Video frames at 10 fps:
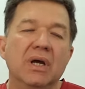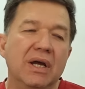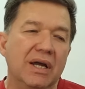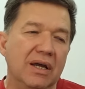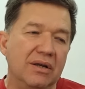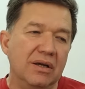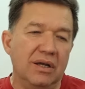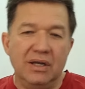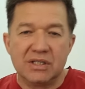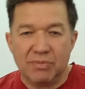And
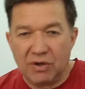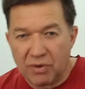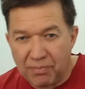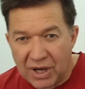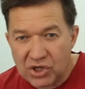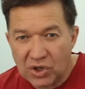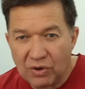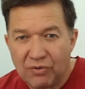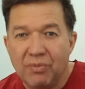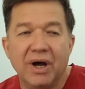it is a bit of a passion
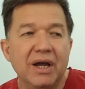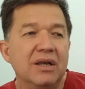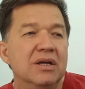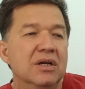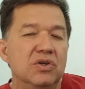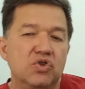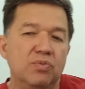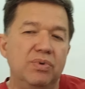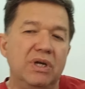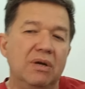of mine
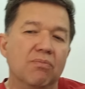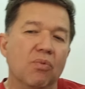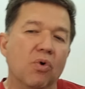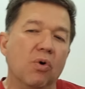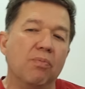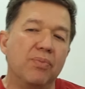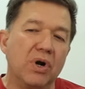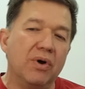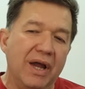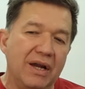to be more
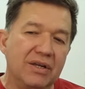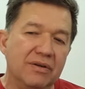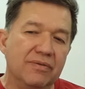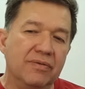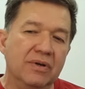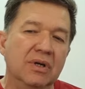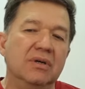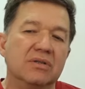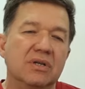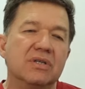proactive.
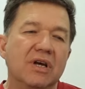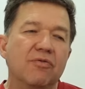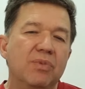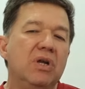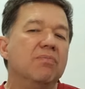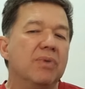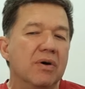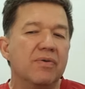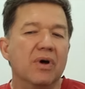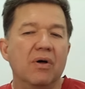Since I've been
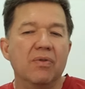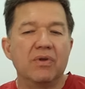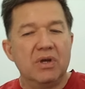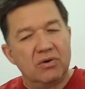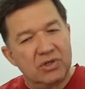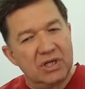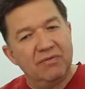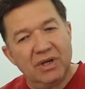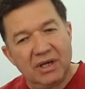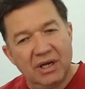both on the
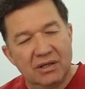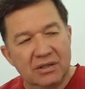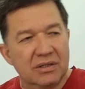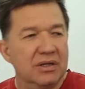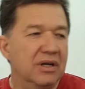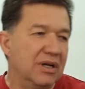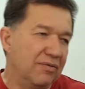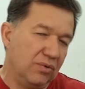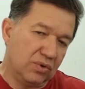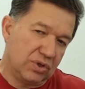receiving end and
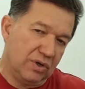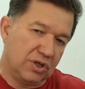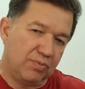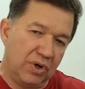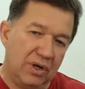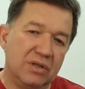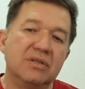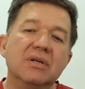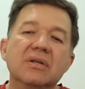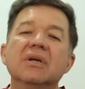I've also
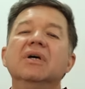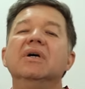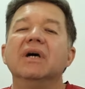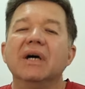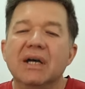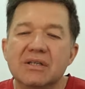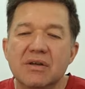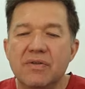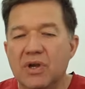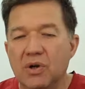experienced it as
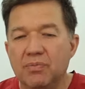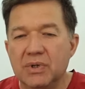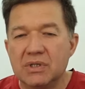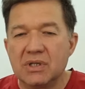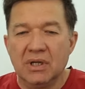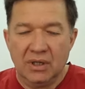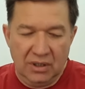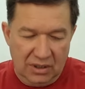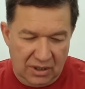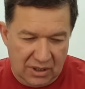a therapist,
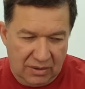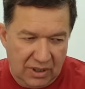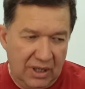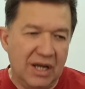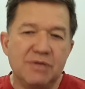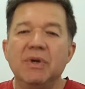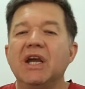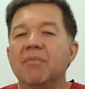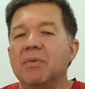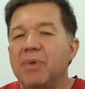it has
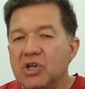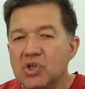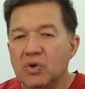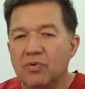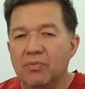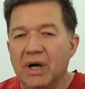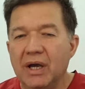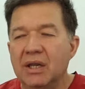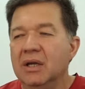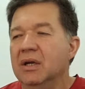become a passion of
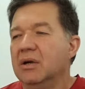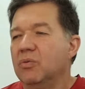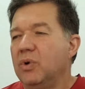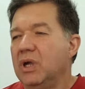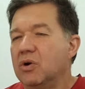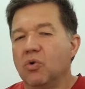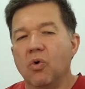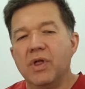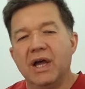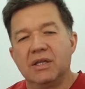mine. We
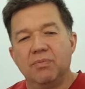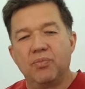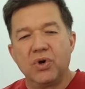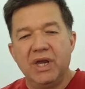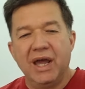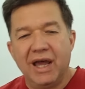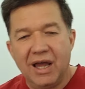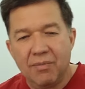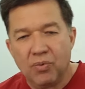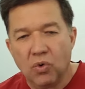call that
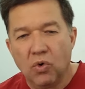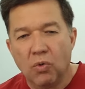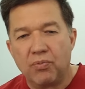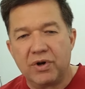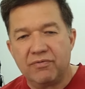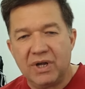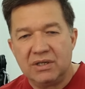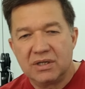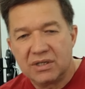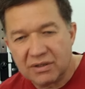prehab or
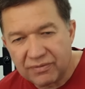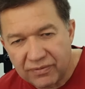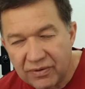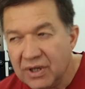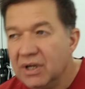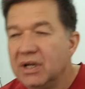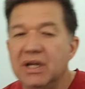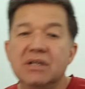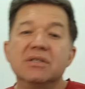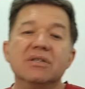preventative
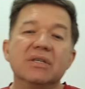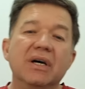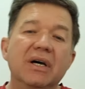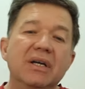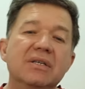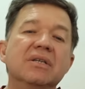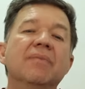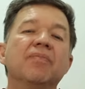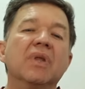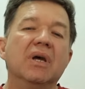
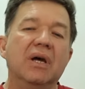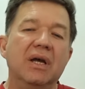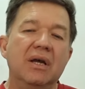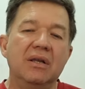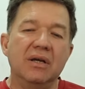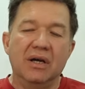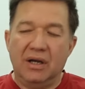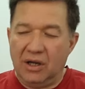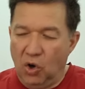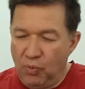exercise, and
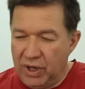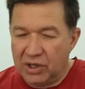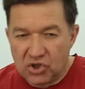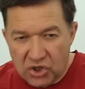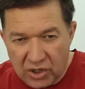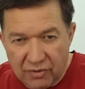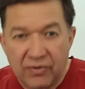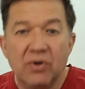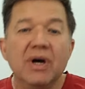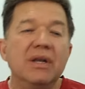I hope we can share a
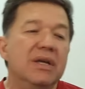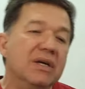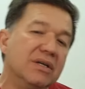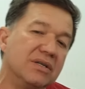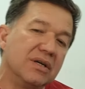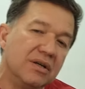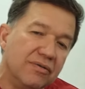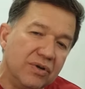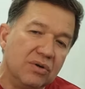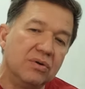few ideas and a
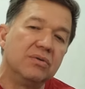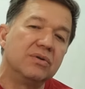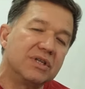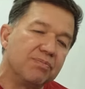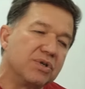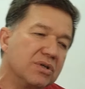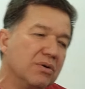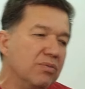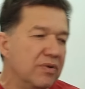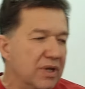few
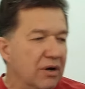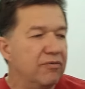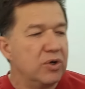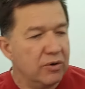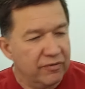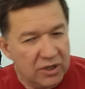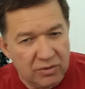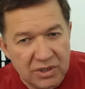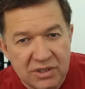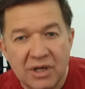tips with our
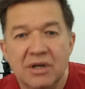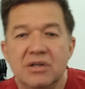viewers.